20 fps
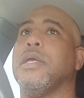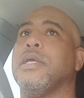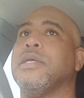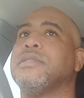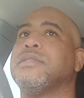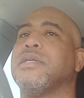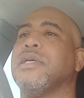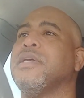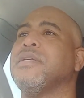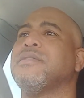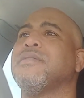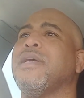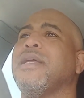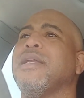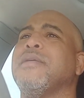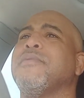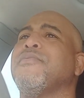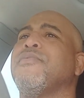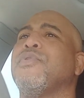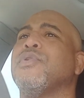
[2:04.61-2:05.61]
It's
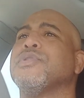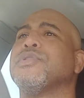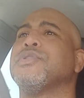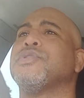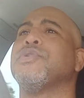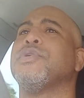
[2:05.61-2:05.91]
not even force of